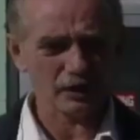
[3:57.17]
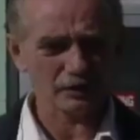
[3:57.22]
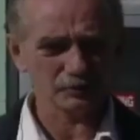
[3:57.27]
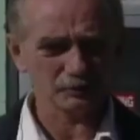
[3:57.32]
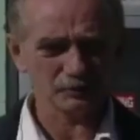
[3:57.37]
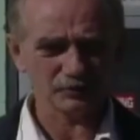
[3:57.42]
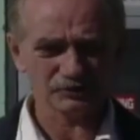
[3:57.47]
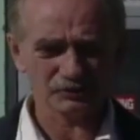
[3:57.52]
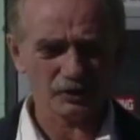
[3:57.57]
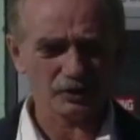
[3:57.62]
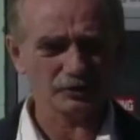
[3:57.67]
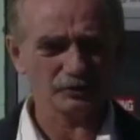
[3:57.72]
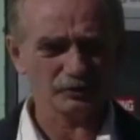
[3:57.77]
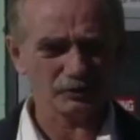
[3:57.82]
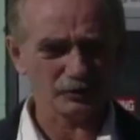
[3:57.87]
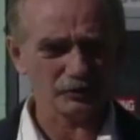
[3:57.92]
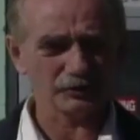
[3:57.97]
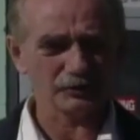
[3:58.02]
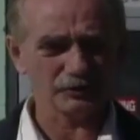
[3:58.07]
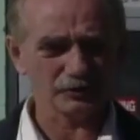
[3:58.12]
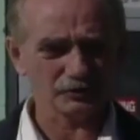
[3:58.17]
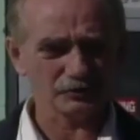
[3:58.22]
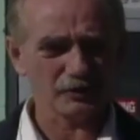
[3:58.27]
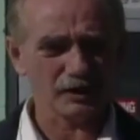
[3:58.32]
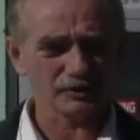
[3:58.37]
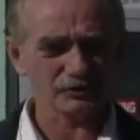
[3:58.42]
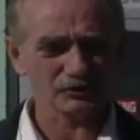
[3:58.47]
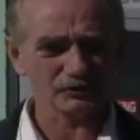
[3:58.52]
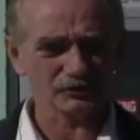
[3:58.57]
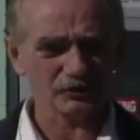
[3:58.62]
time to be starting to look at the
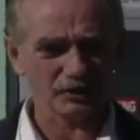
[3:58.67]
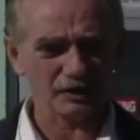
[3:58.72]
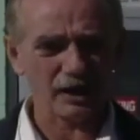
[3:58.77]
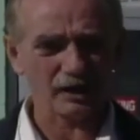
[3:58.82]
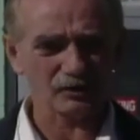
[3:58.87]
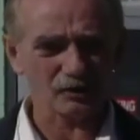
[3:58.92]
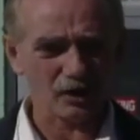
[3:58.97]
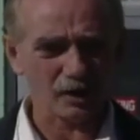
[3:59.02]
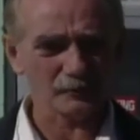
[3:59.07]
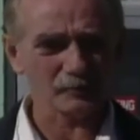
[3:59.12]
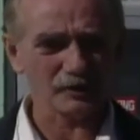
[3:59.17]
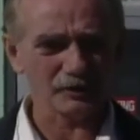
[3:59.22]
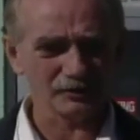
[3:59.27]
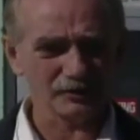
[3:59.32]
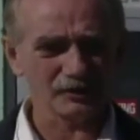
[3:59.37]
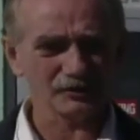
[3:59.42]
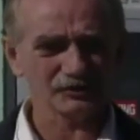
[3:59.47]
directions on how to operate